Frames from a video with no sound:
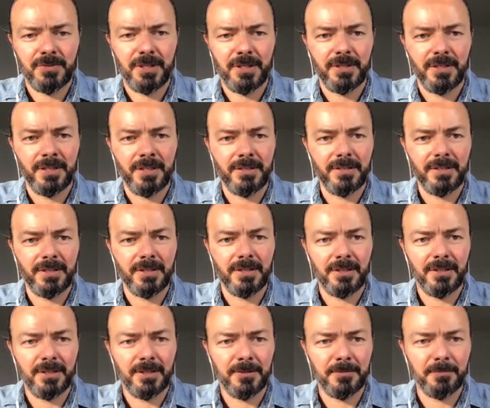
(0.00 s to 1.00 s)
right. And
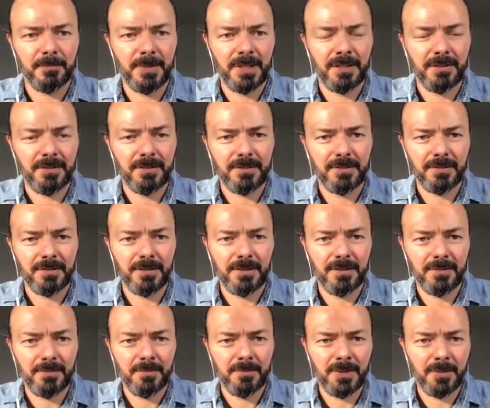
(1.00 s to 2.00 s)
uh, and
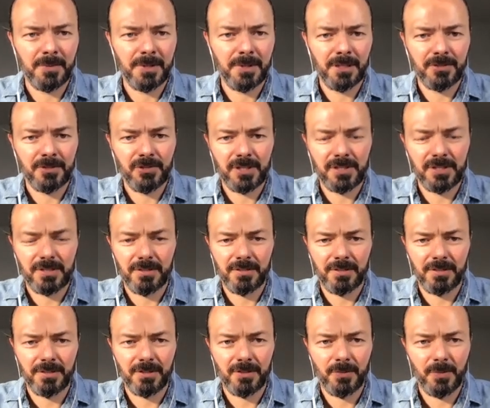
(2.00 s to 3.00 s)
maybe just
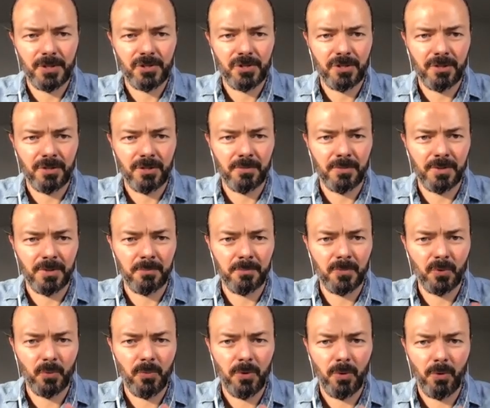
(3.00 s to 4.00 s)
a question on
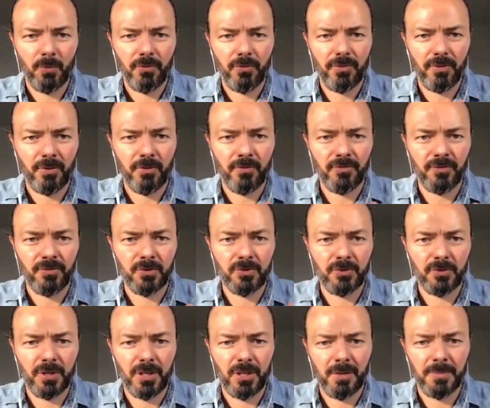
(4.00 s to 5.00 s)
to both of you
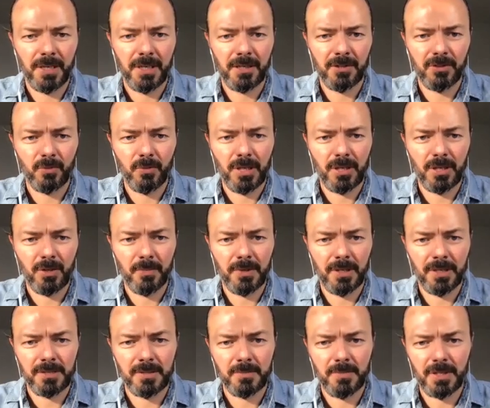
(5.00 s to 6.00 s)
to Lamy and to Wacom
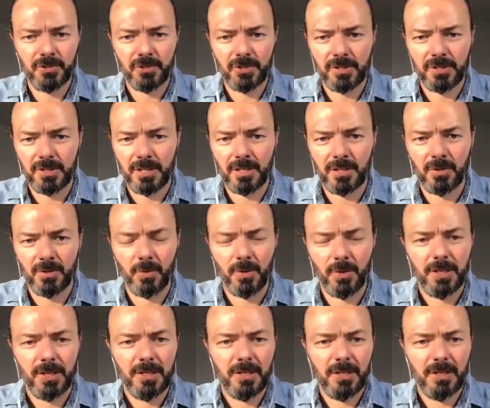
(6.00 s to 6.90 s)
as much as I know.